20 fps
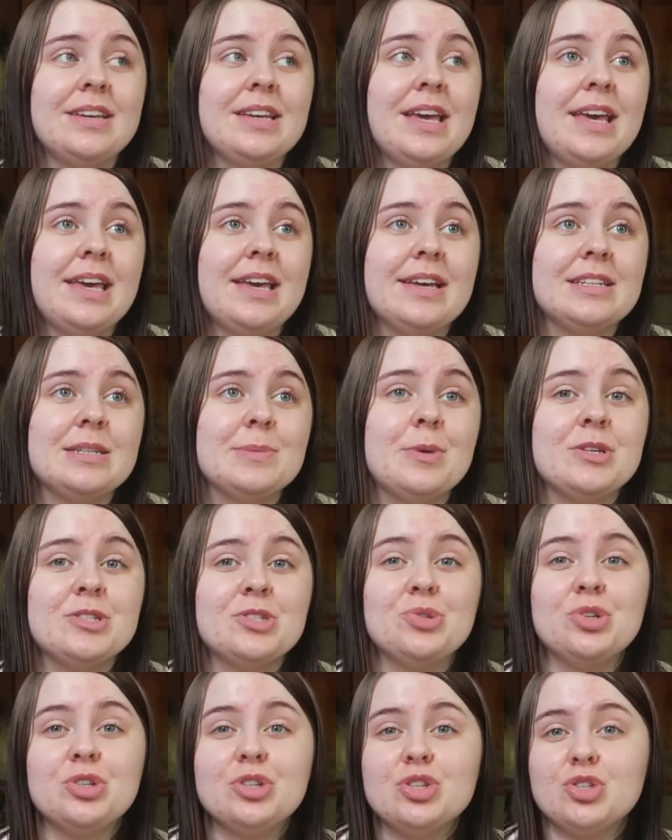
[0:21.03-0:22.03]
and I'm
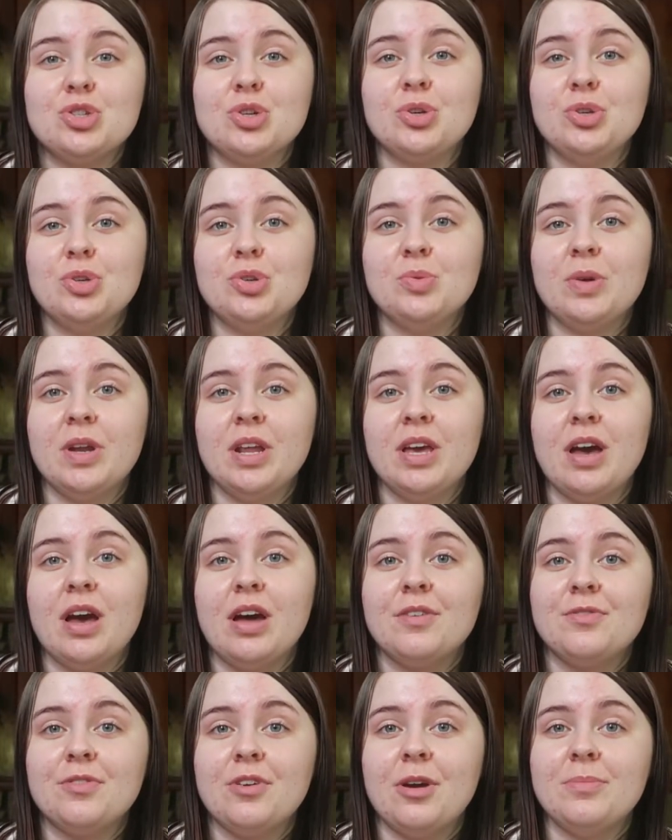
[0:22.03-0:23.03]
also going to show you what I
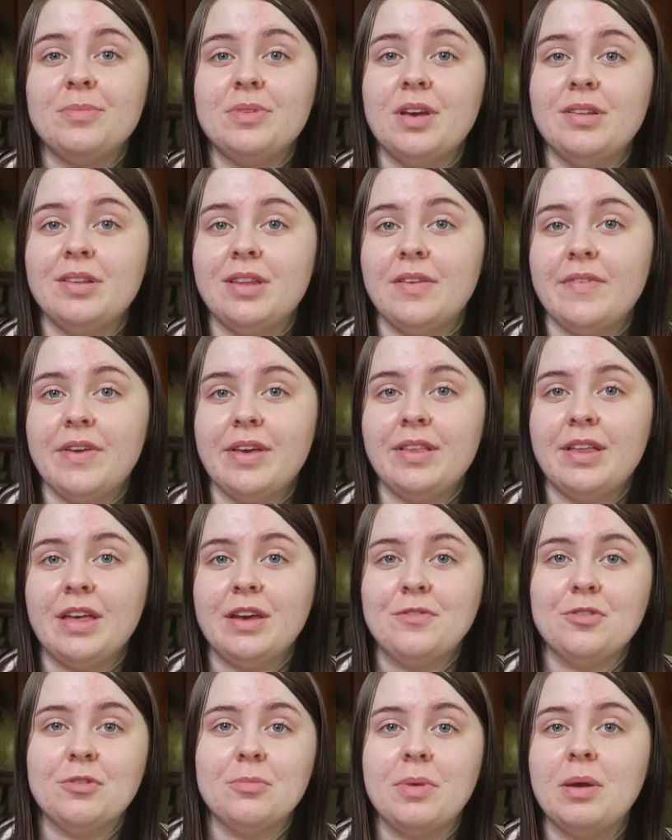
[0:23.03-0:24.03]
got from Young Living,
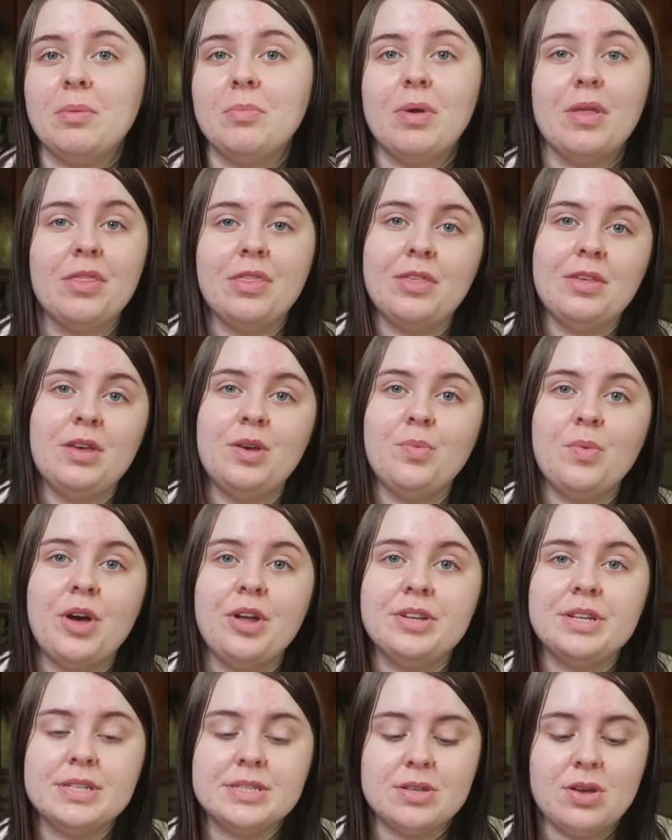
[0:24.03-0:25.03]
like for my monthly
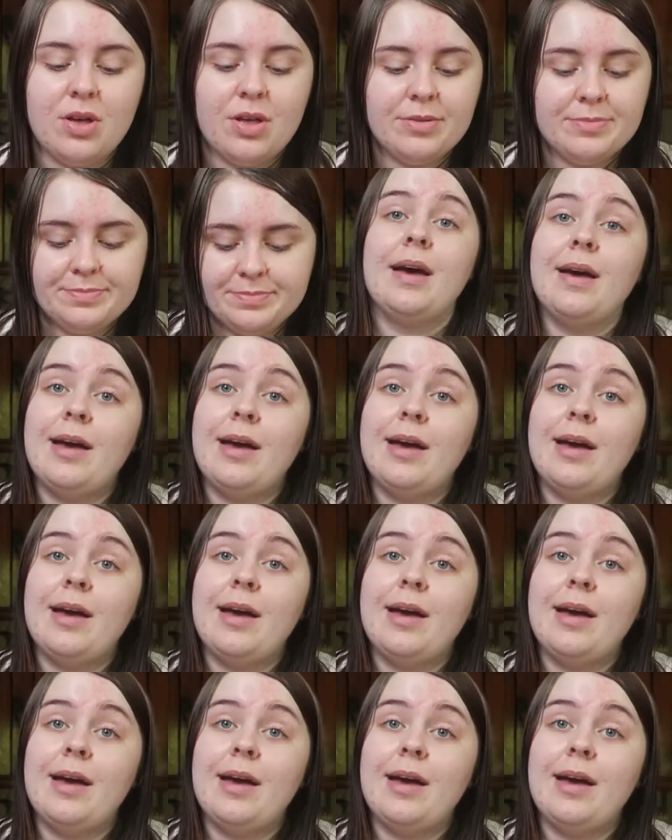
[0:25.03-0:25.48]
wellness haul.